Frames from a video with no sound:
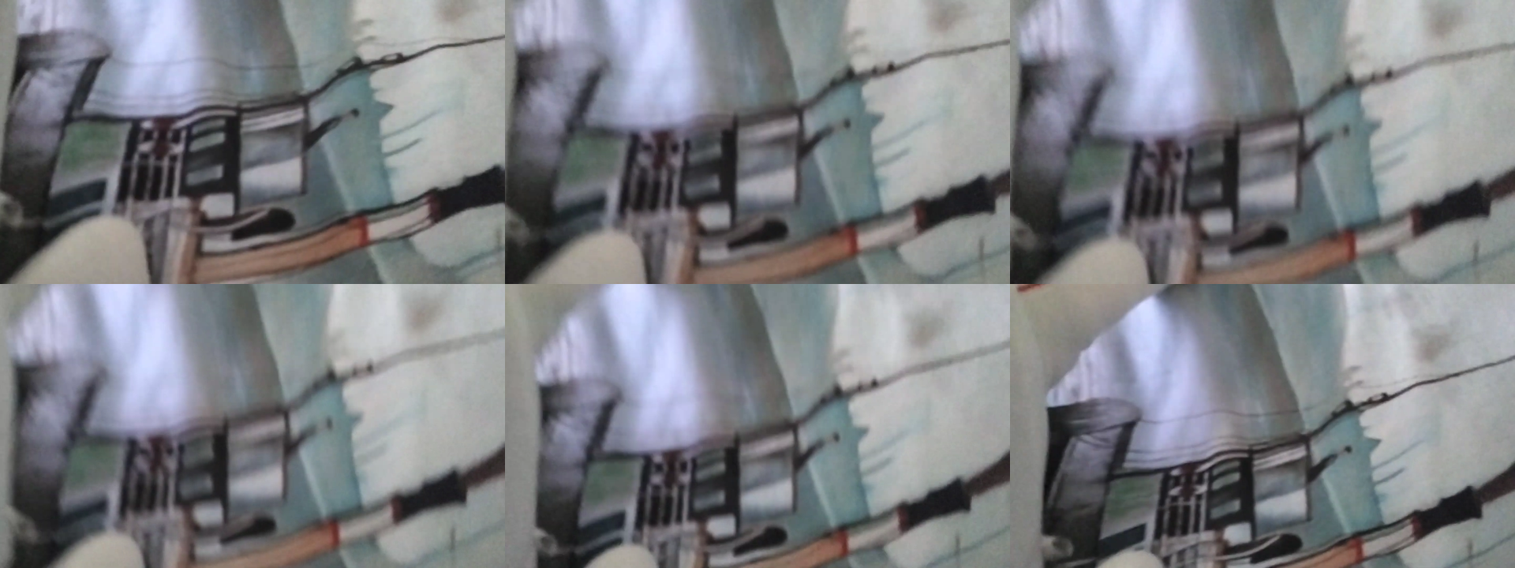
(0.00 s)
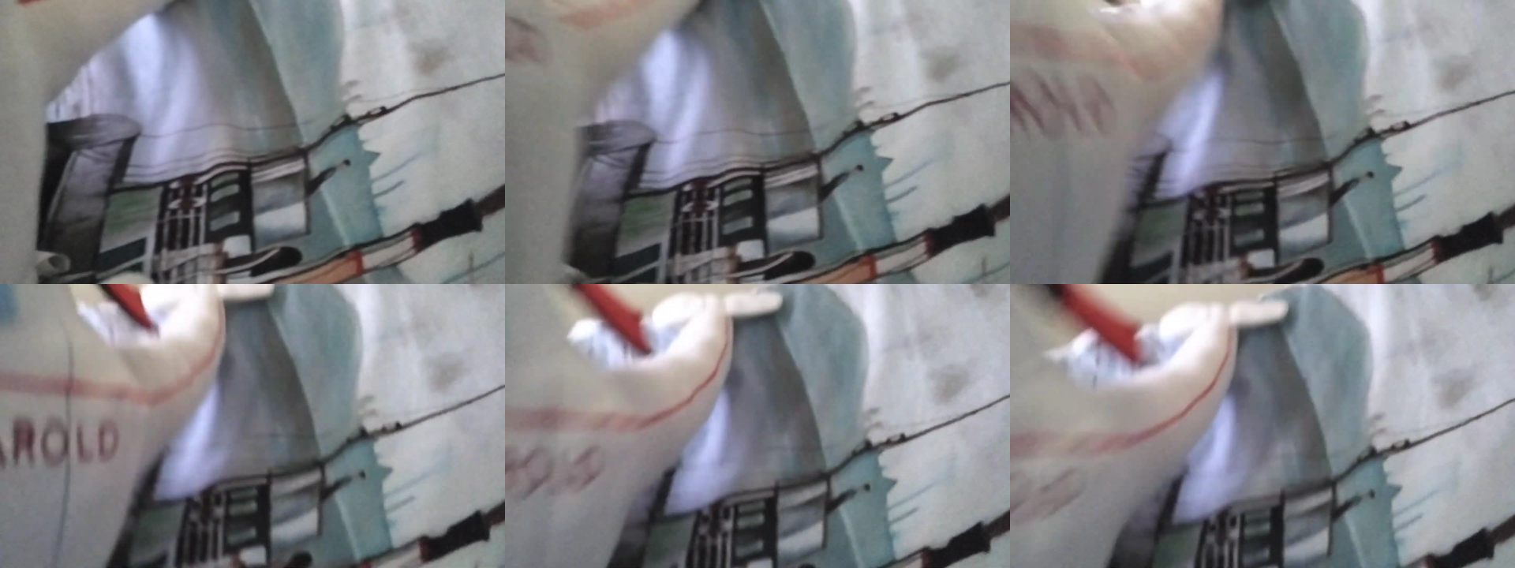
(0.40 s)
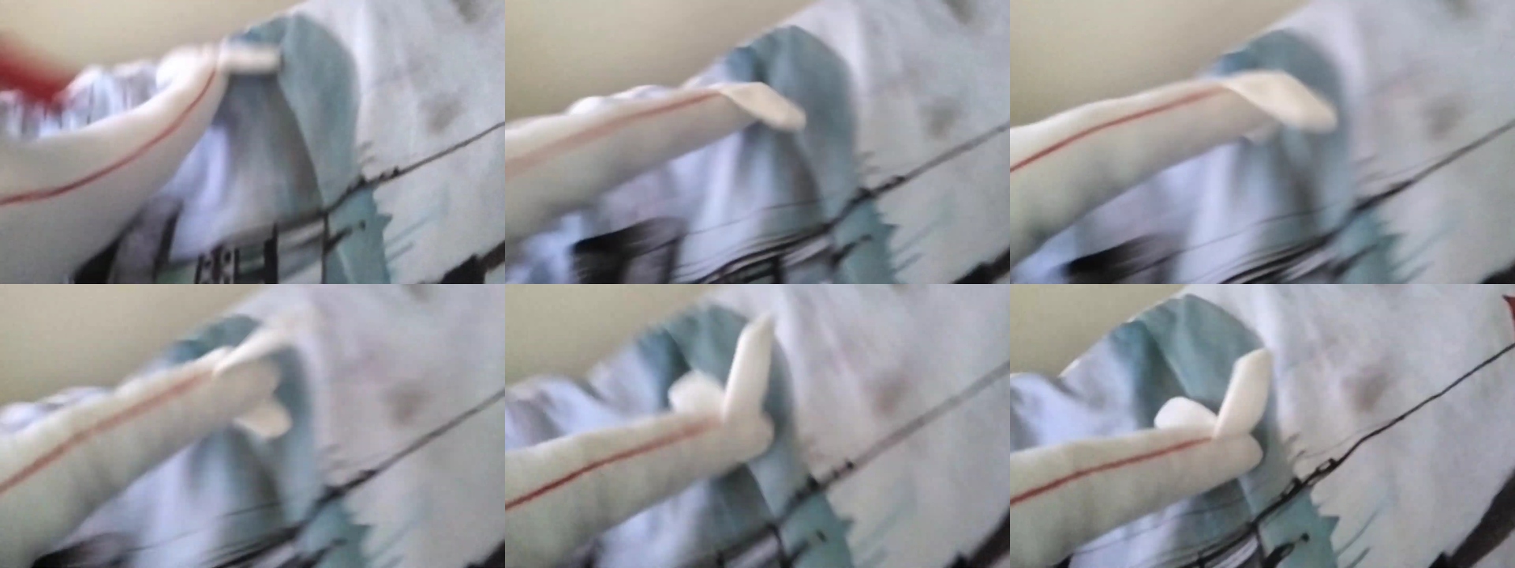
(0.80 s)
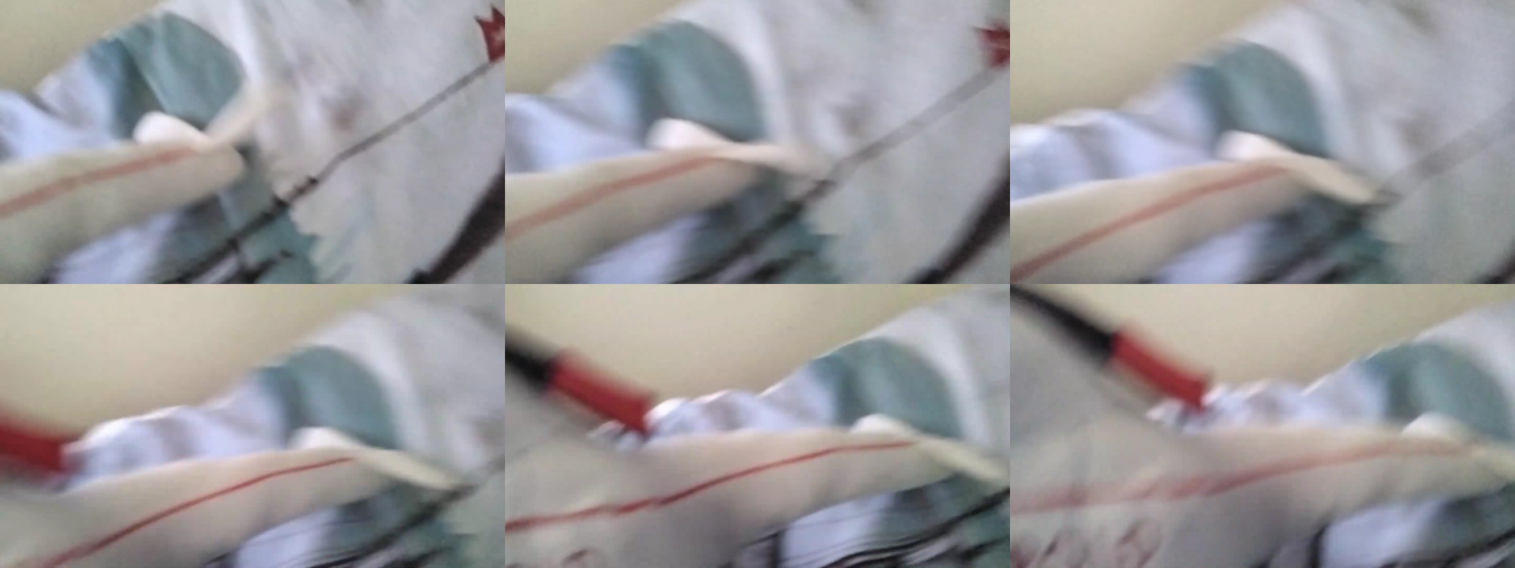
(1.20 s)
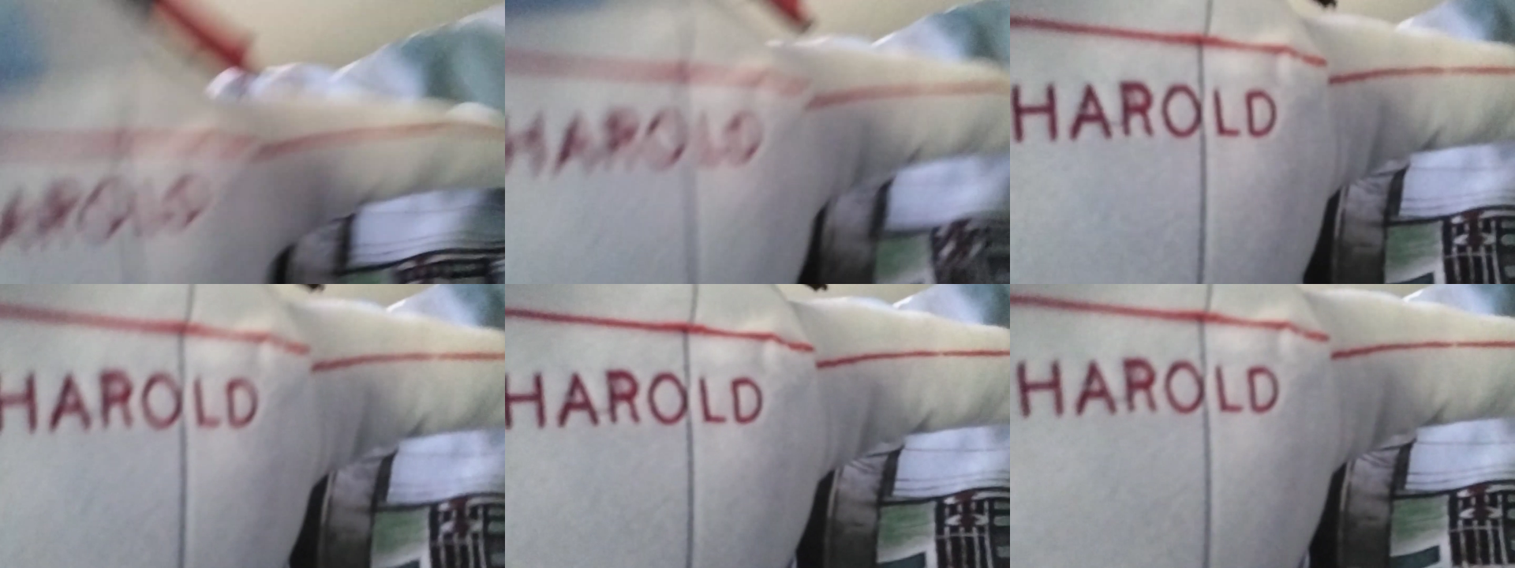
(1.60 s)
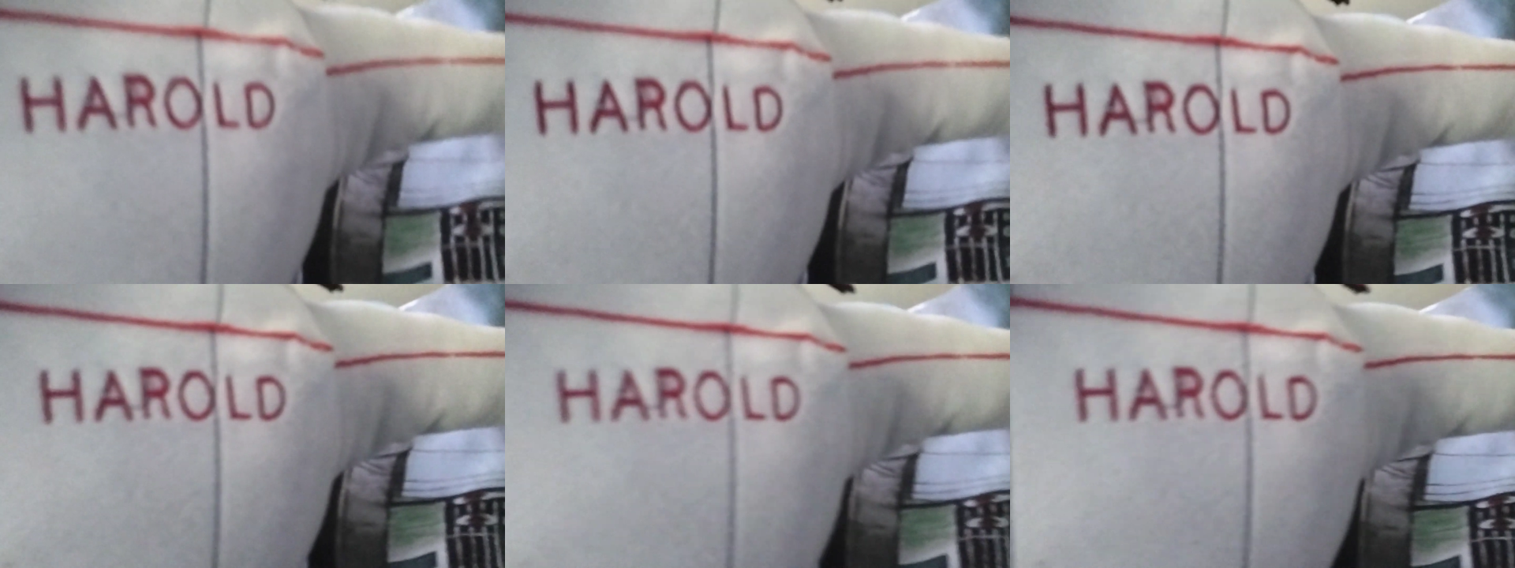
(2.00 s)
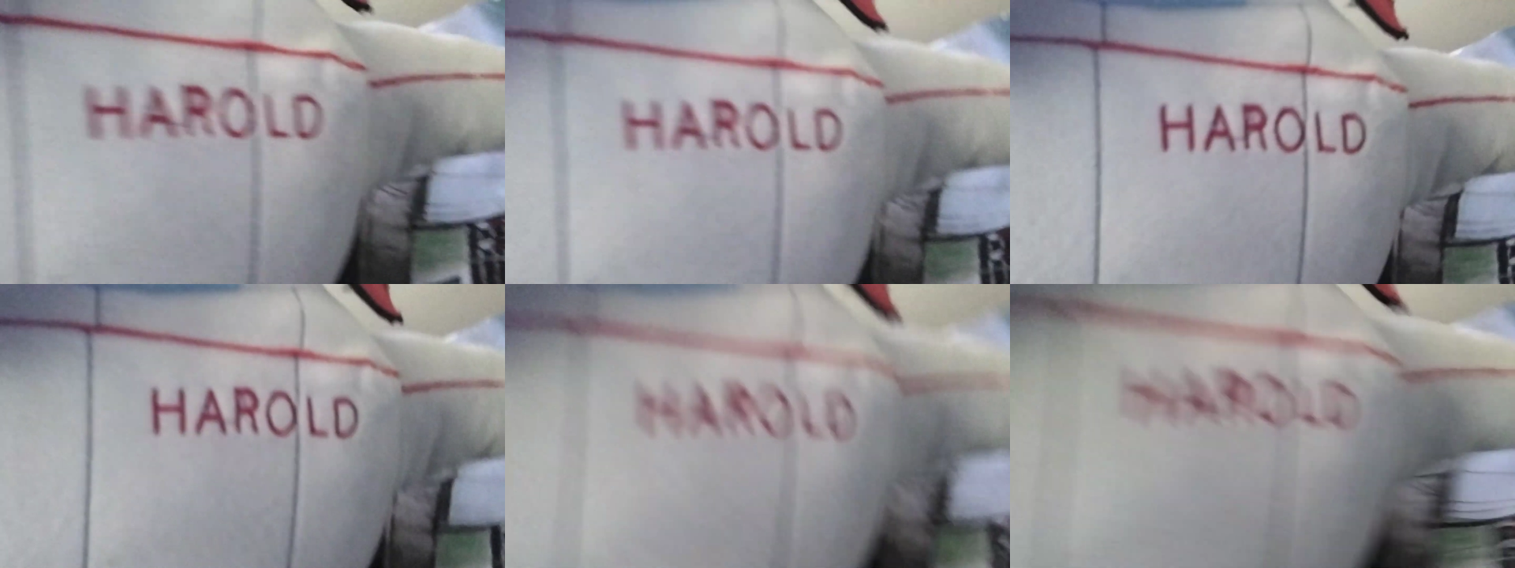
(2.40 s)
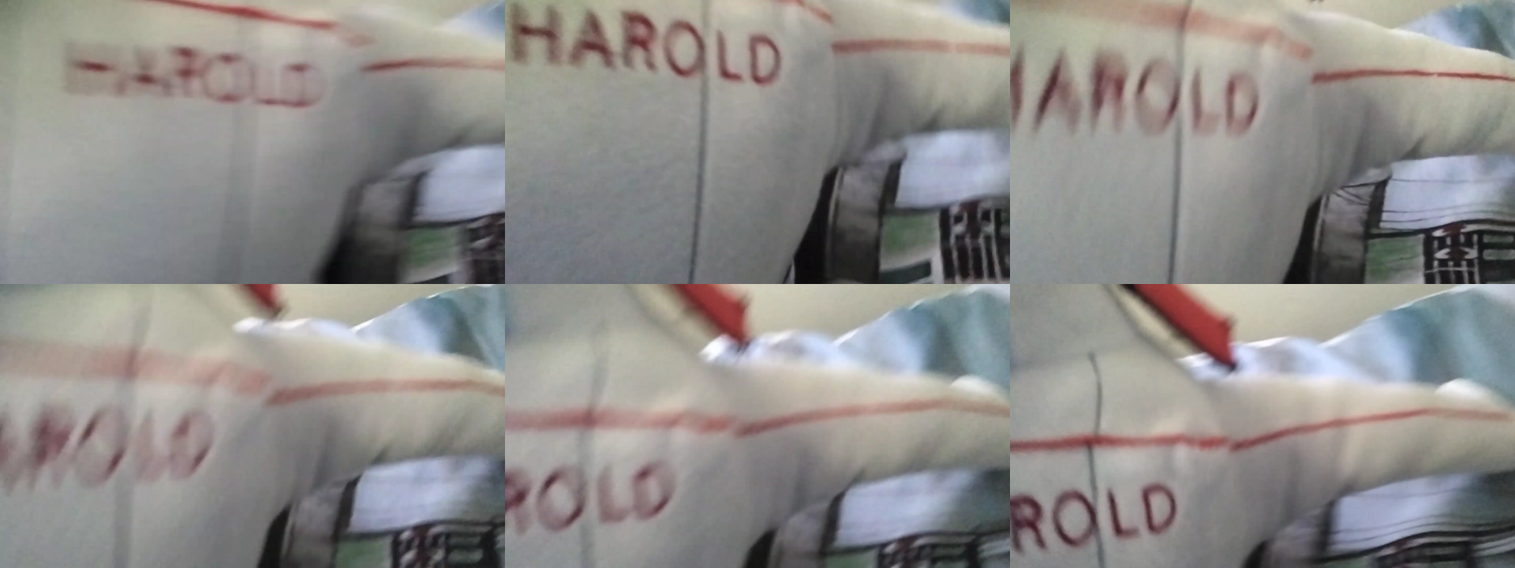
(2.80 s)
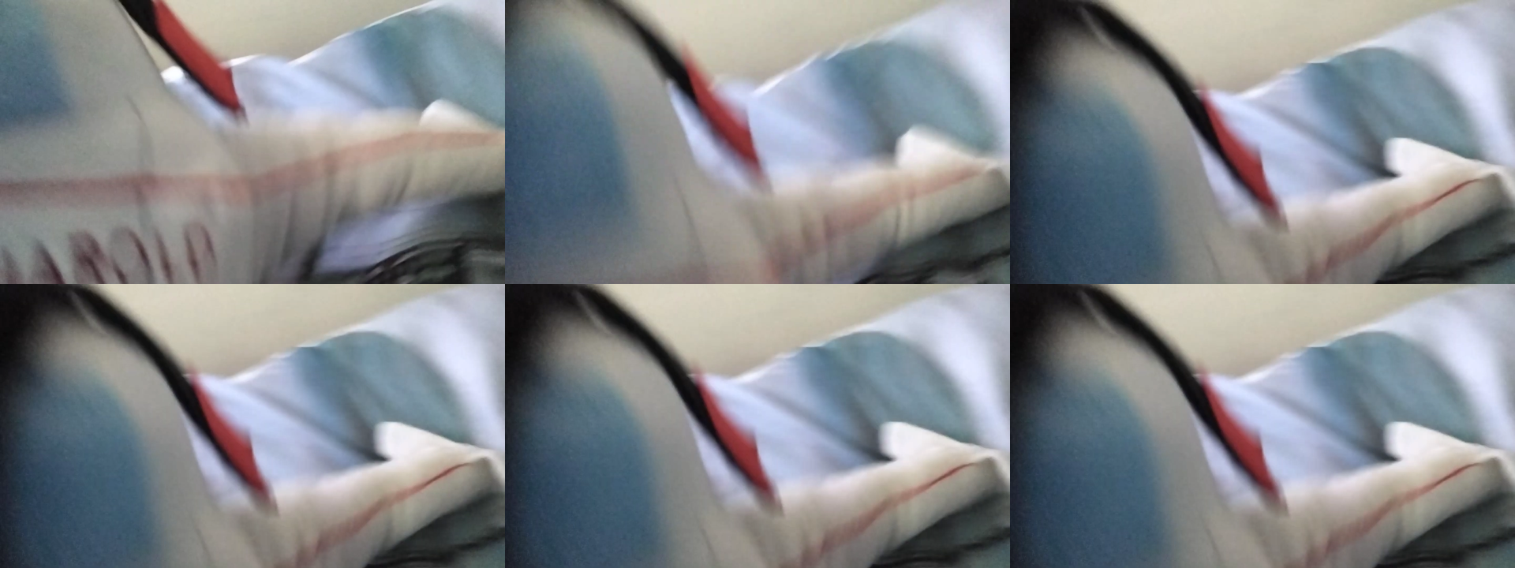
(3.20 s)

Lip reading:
Nobody's mouth can be seen.